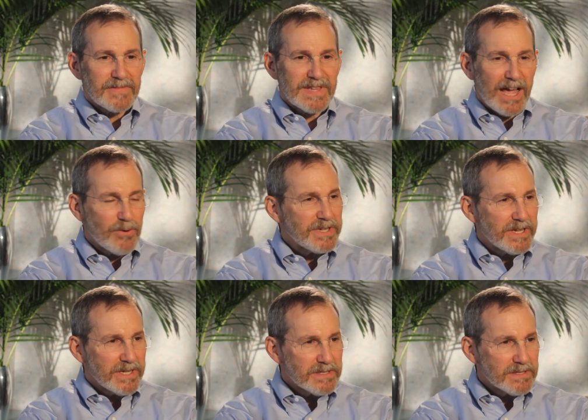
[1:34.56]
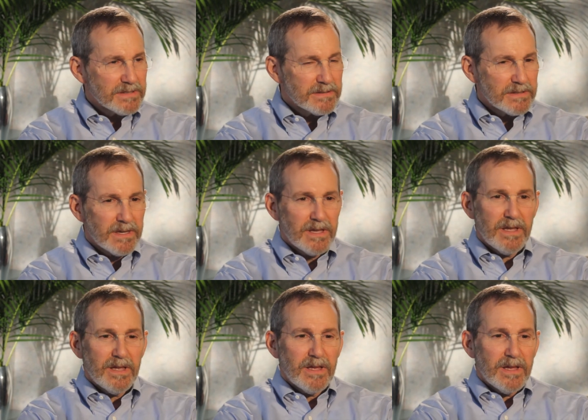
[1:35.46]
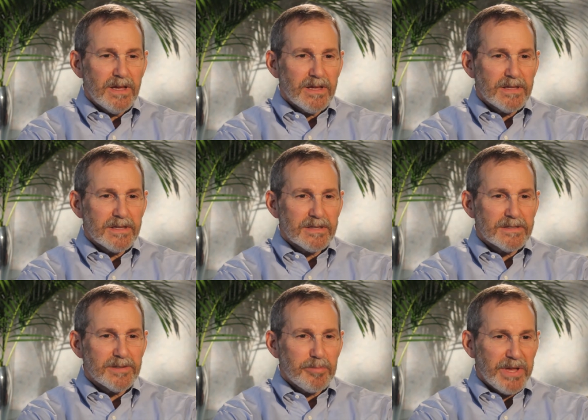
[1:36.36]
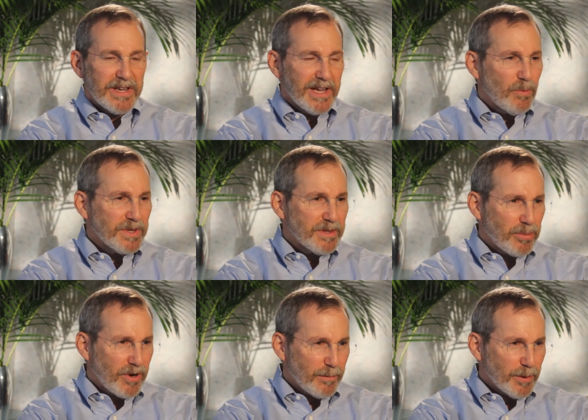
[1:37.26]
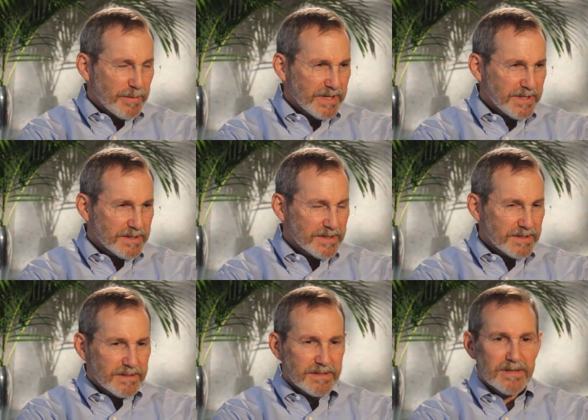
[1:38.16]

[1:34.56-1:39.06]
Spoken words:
Nowadays, depending on what the problem is,